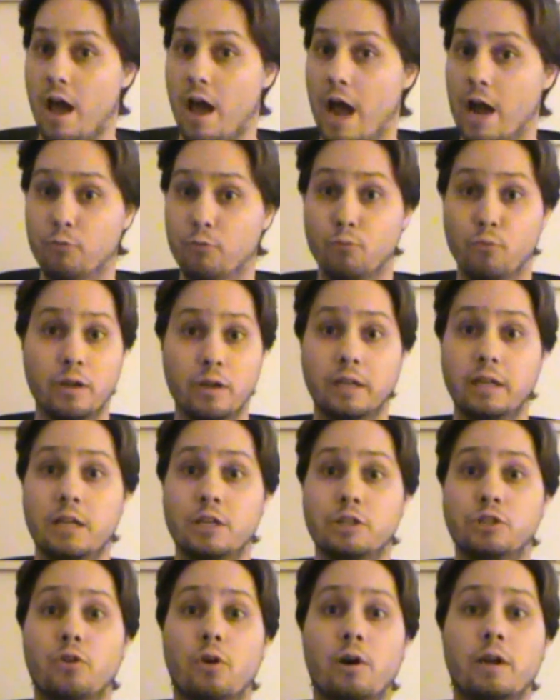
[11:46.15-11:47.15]
I really
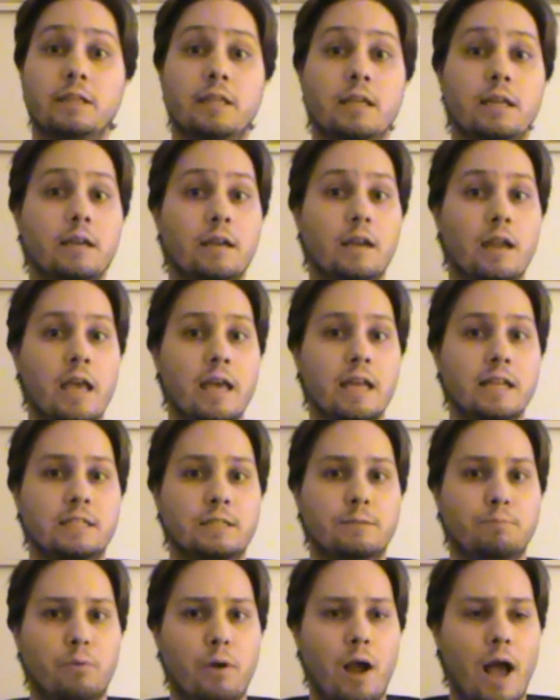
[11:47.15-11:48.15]
enjoyed it.
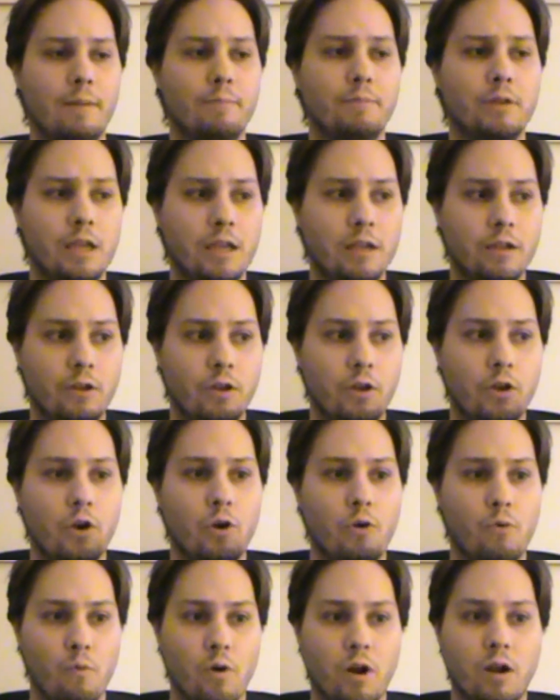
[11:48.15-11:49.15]
It's probably
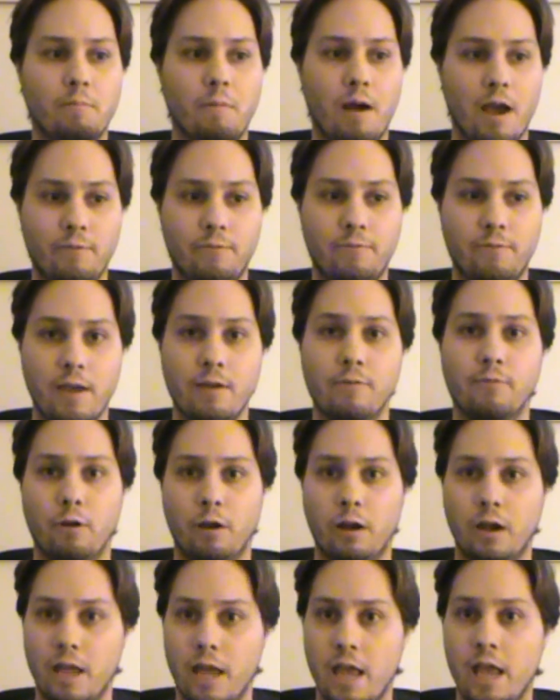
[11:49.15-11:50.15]
one of my
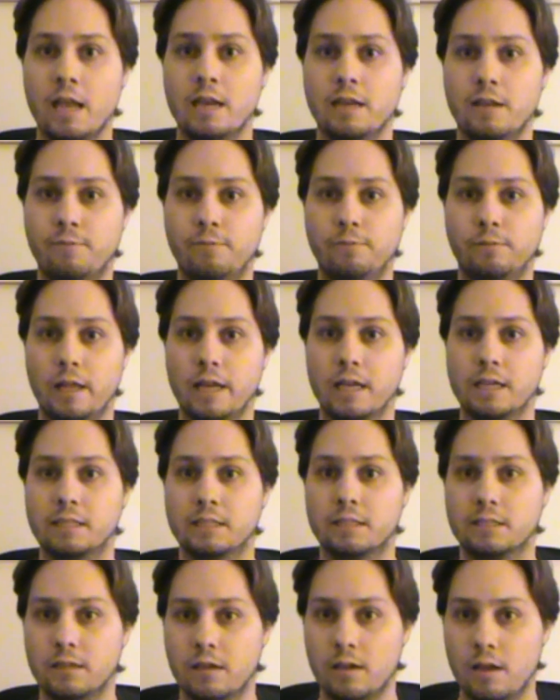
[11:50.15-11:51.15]
favorite indie
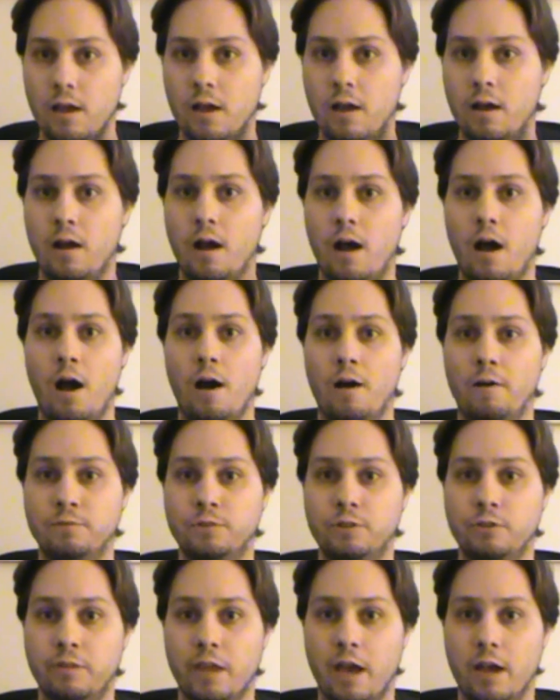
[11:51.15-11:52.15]
flicks of
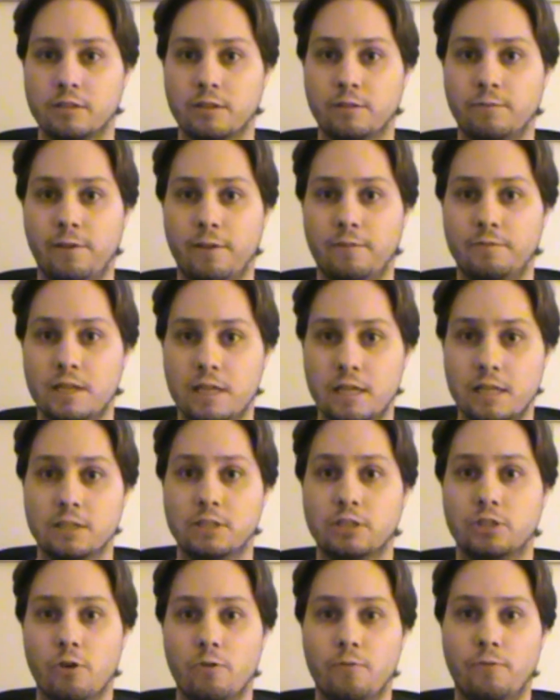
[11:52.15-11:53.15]
2015
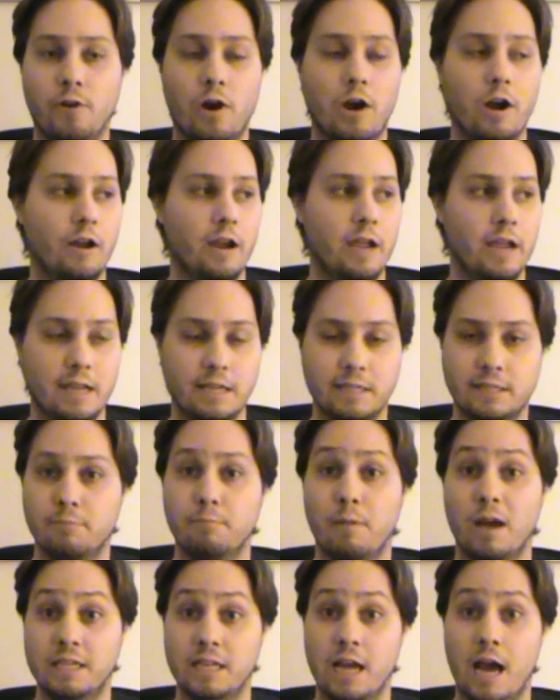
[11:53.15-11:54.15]
so far. It is
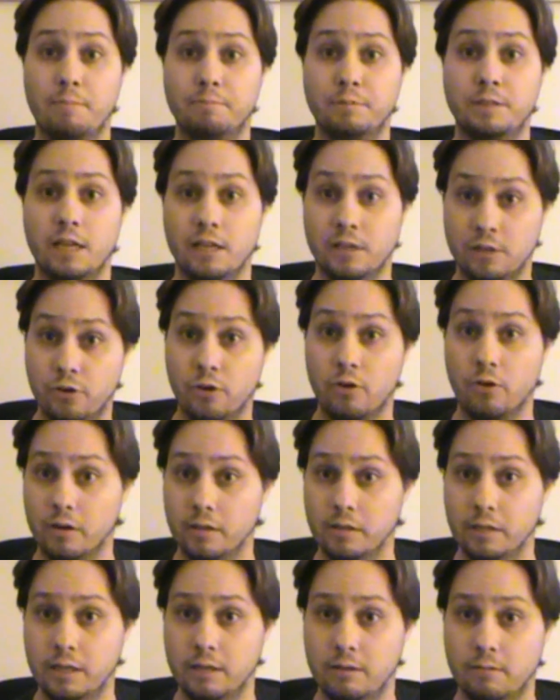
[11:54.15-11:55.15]
in my top 10
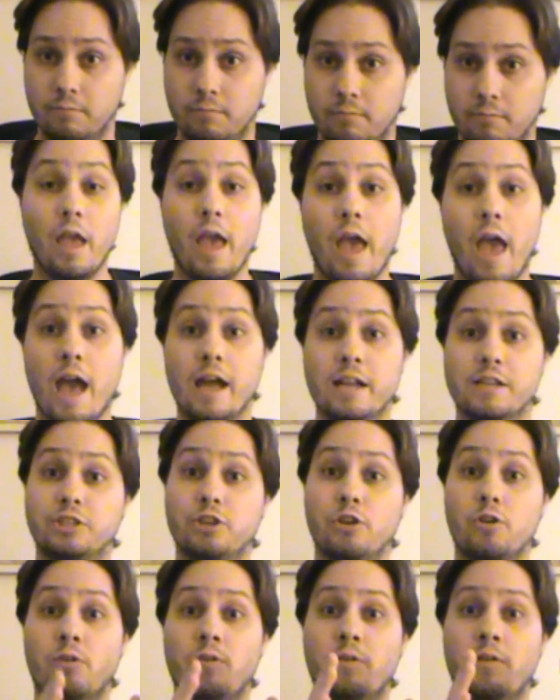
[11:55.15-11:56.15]
currently. And
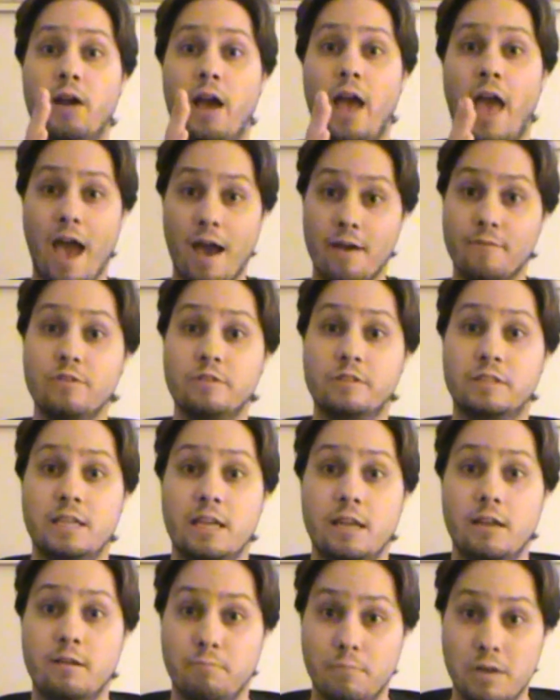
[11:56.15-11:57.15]
so, have you
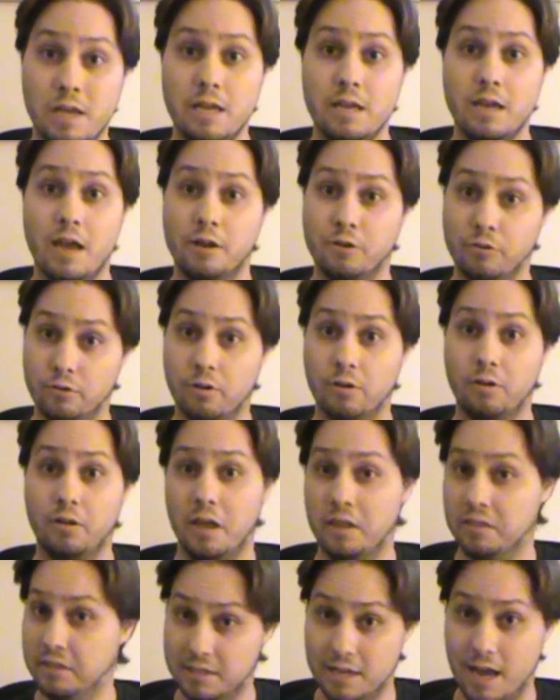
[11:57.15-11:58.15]
seen Me and Earl
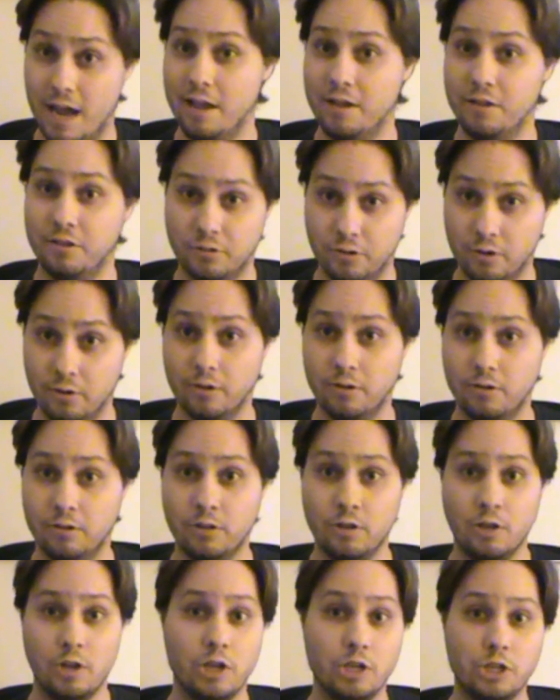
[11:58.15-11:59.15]
and the Dying Girl?